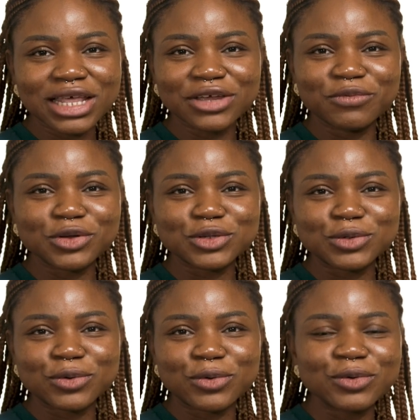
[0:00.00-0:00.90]
that you've
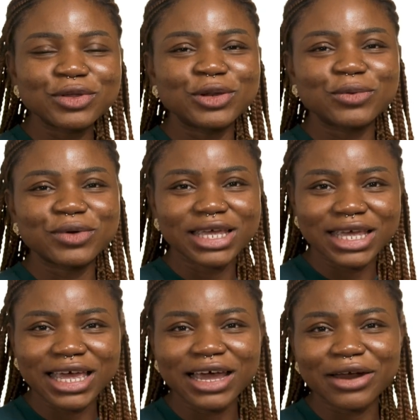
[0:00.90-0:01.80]
also you know
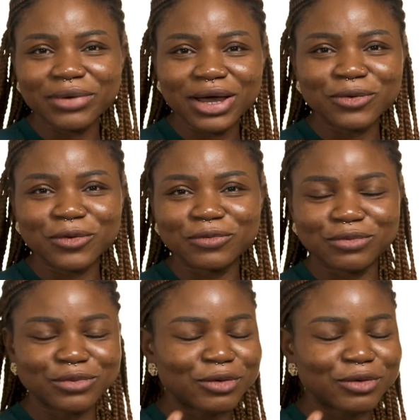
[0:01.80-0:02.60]
hear around or,